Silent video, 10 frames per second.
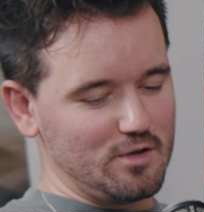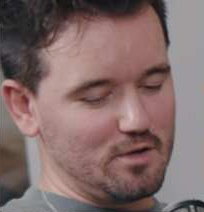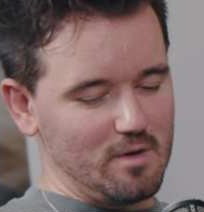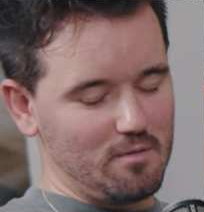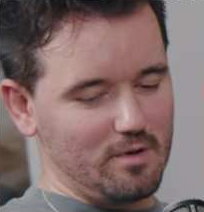you so you
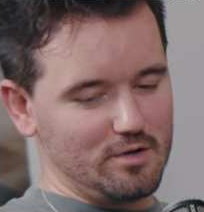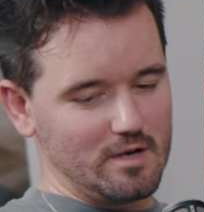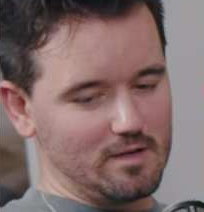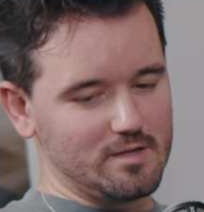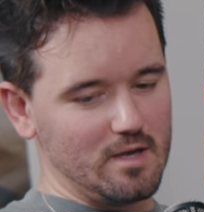can maybe reach
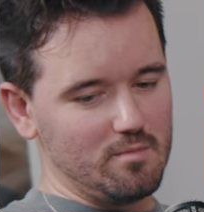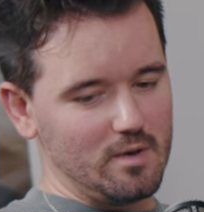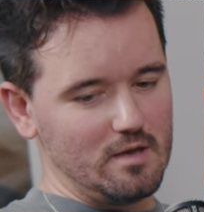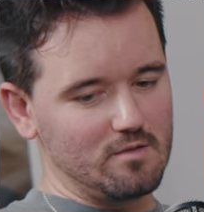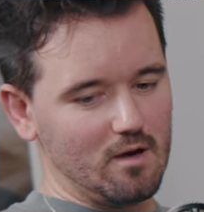out to him.
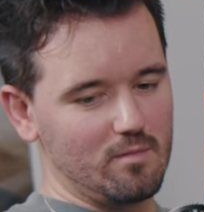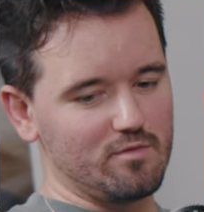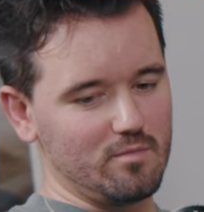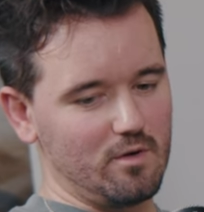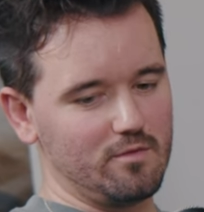But he's come
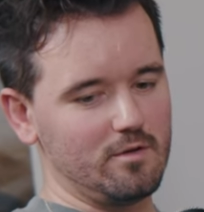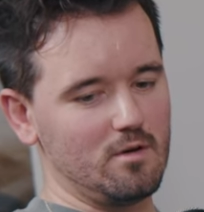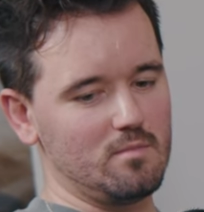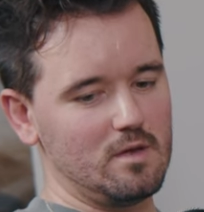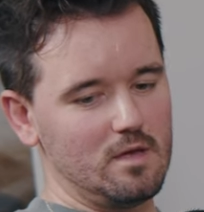from
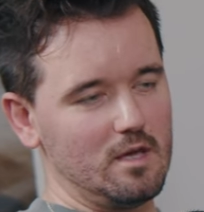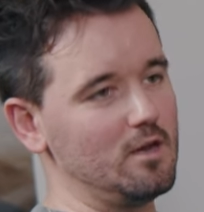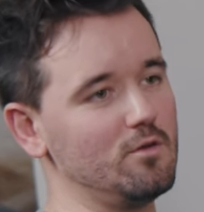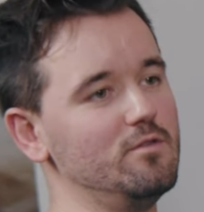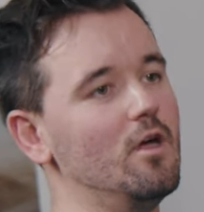Nottingham. He
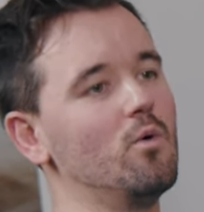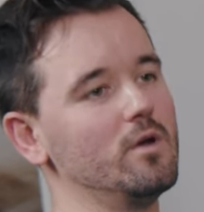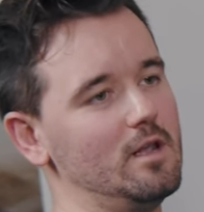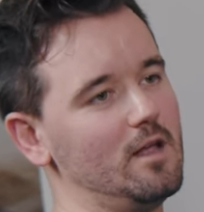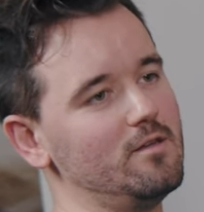knows no
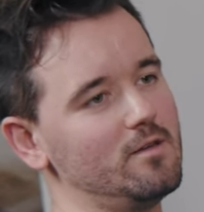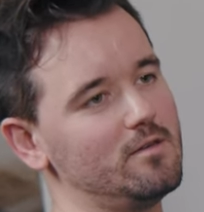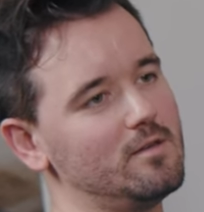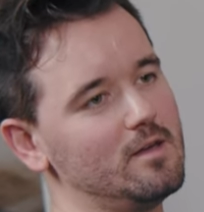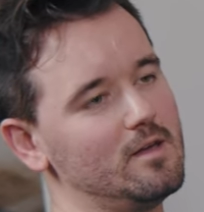one in
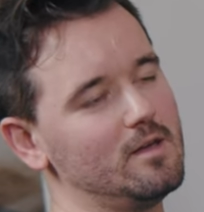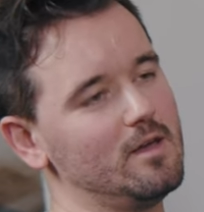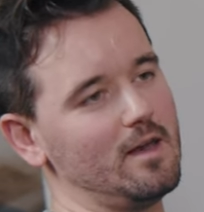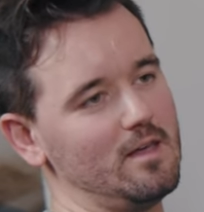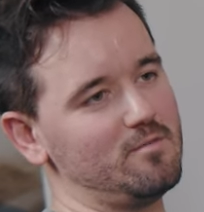London mm.
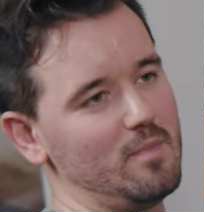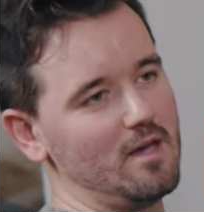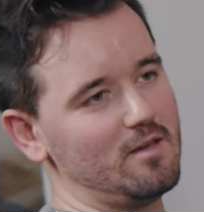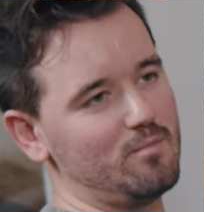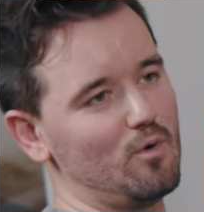and he's
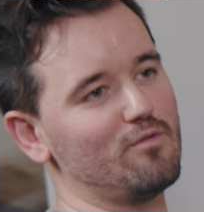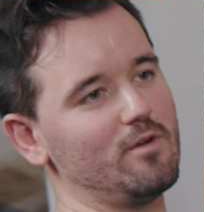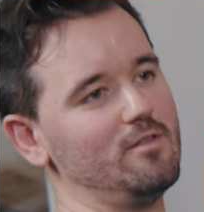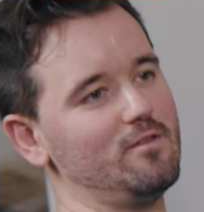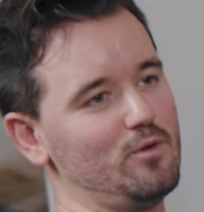made more
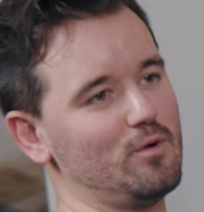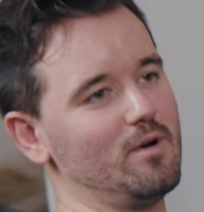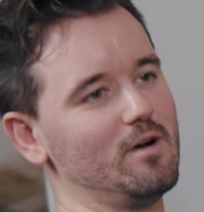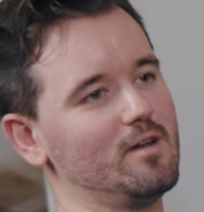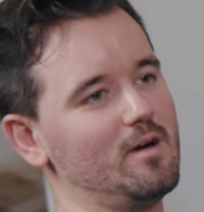friends at your
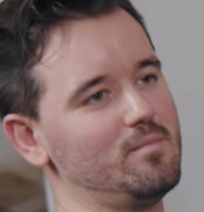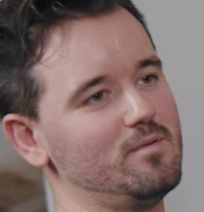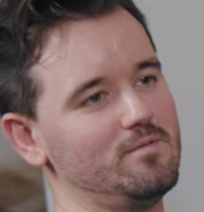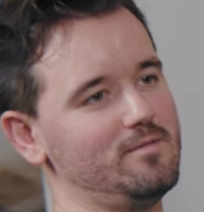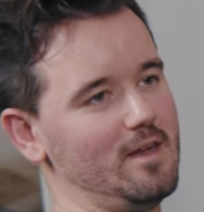run club
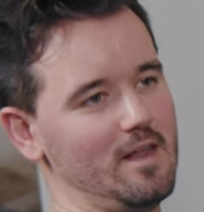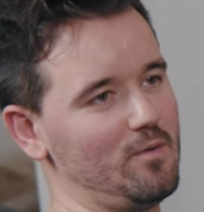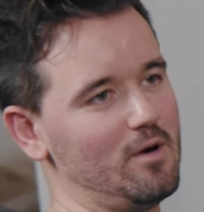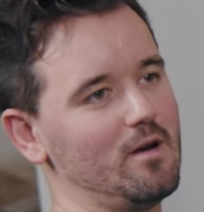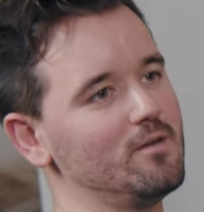than
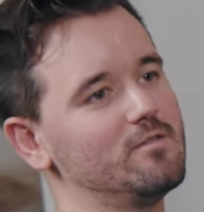anywhere yeah.